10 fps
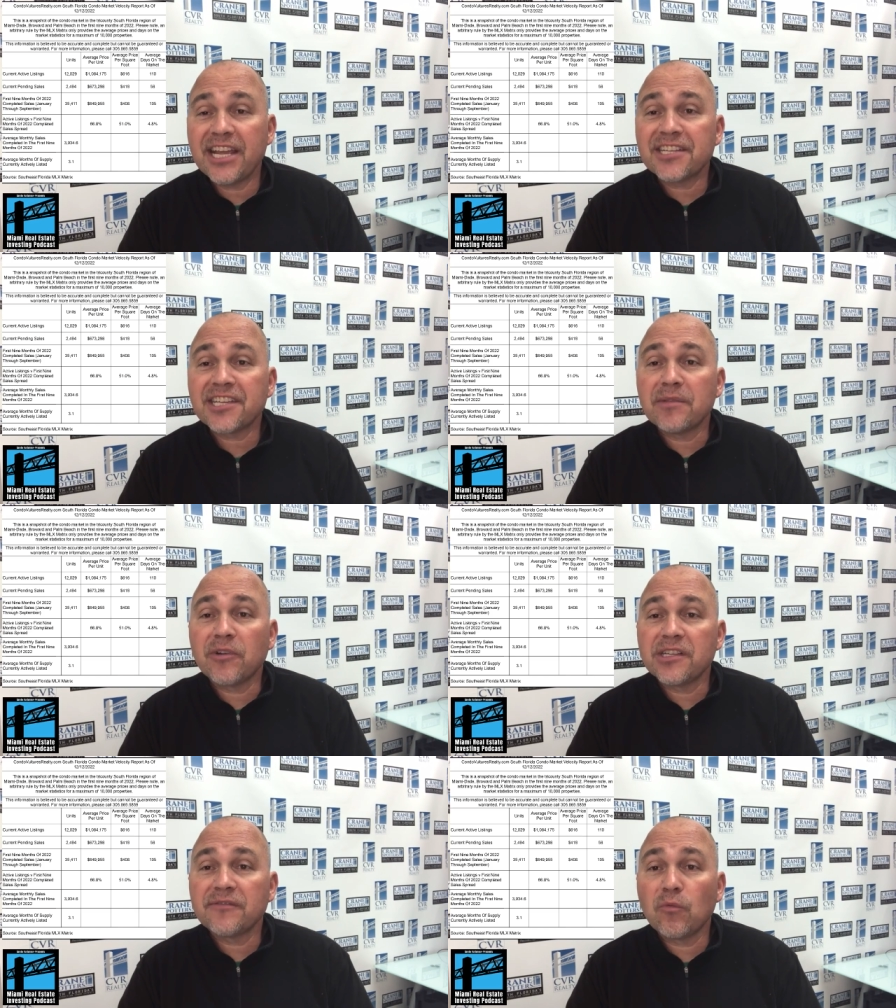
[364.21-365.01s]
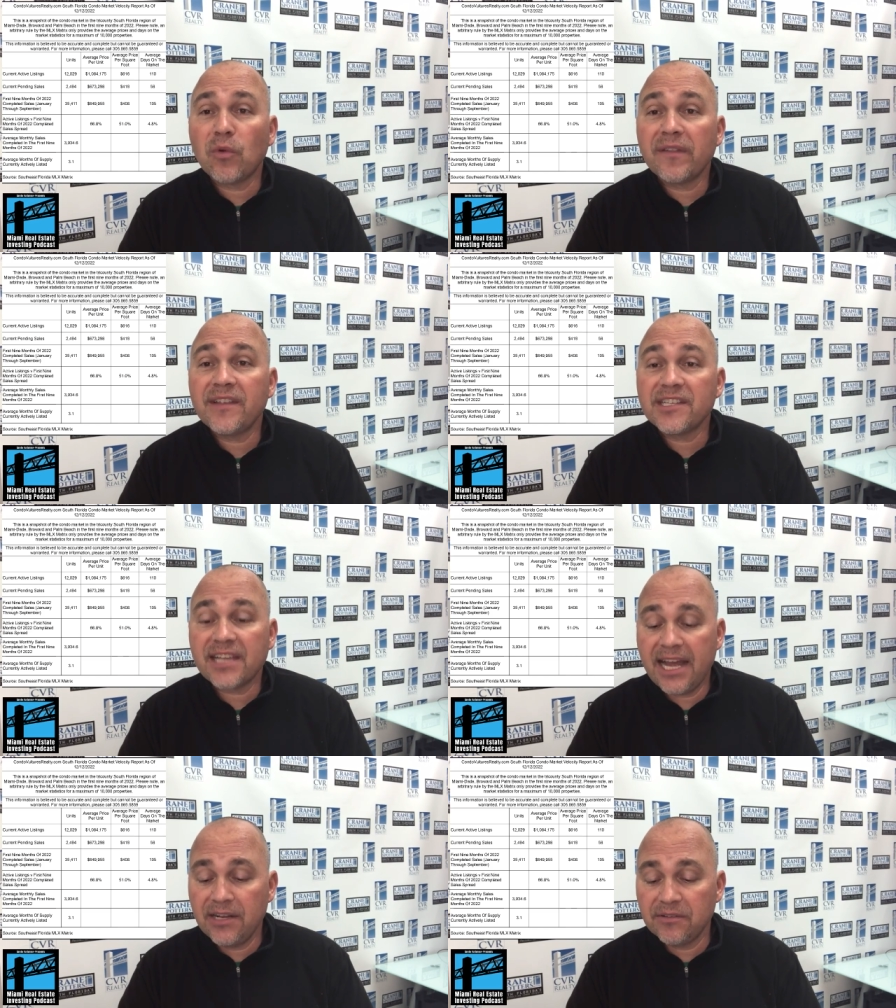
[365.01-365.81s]
average asking price for one of these
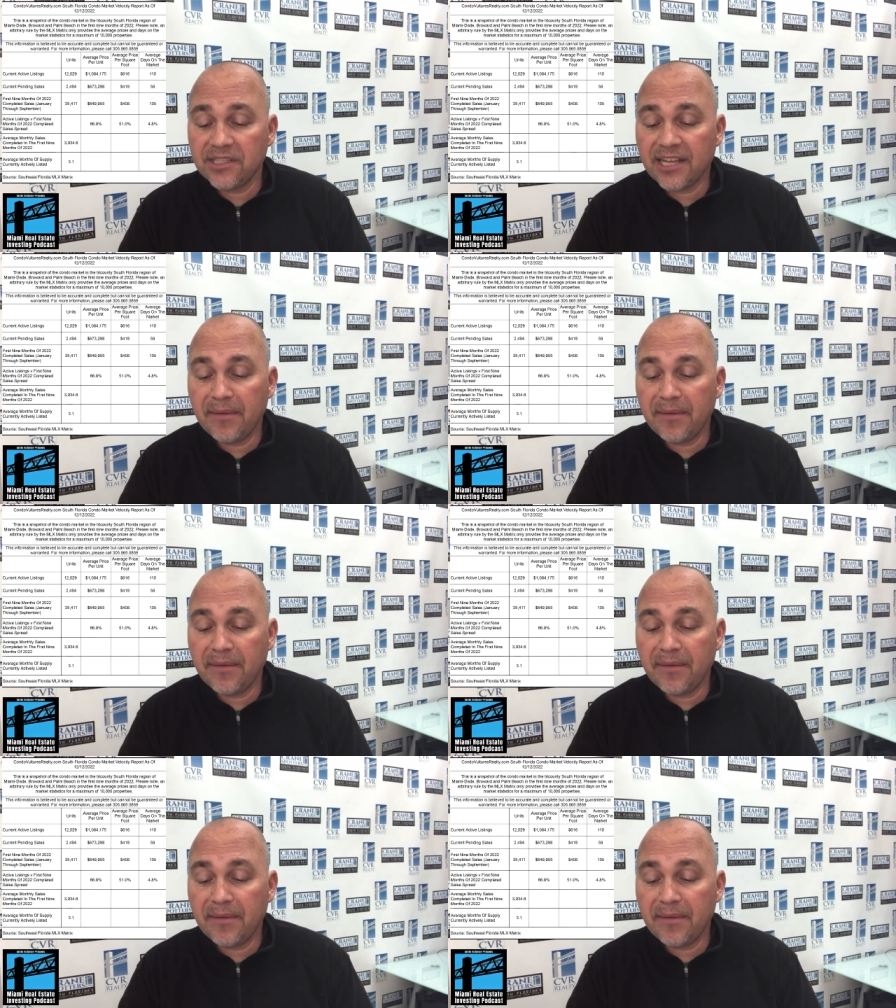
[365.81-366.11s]
condos is